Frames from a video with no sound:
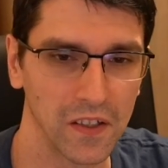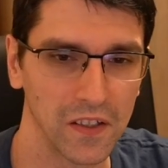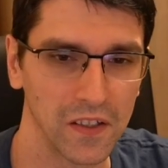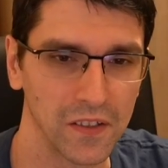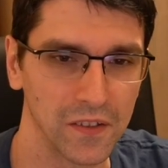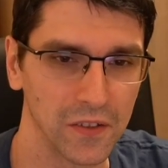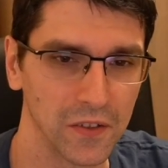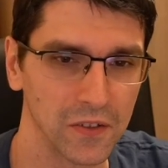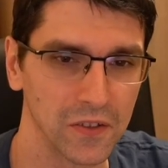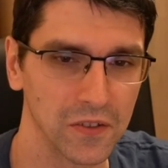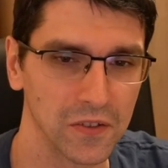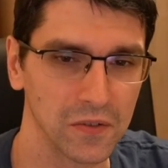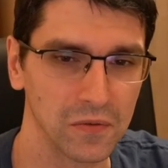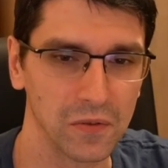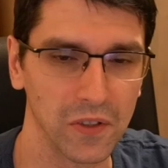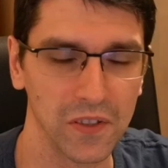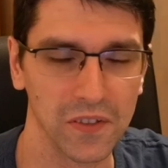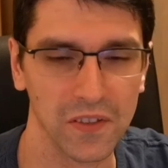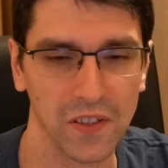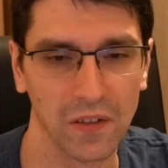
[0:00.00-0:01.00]
In order to
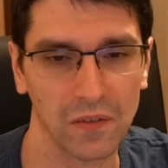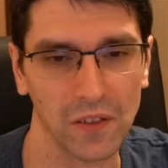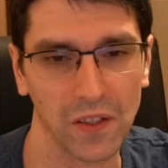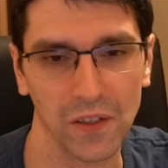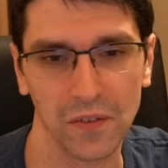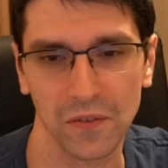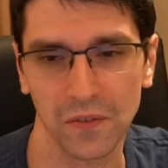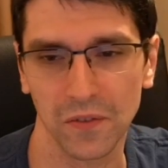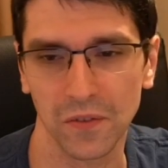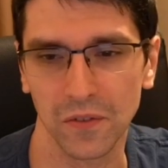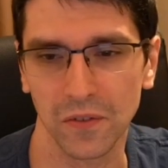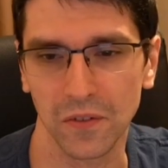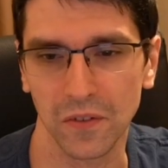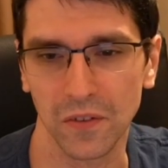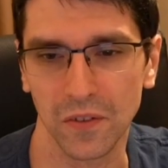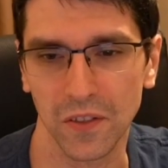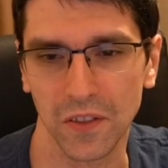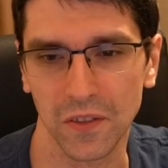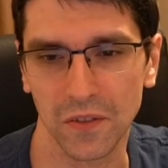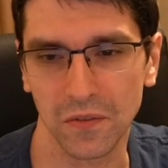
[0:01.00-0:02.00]
win, sometimes
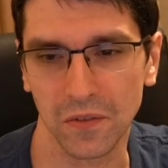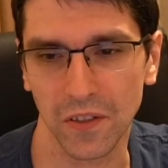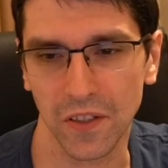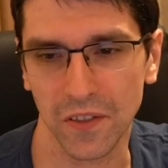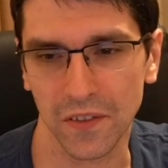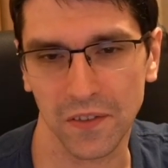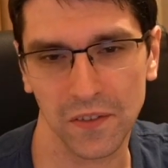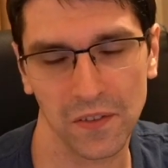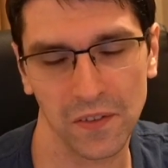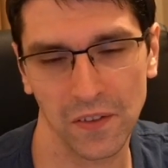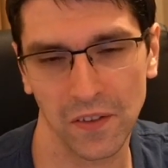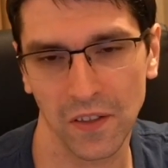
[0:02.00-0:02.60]
you need to risk.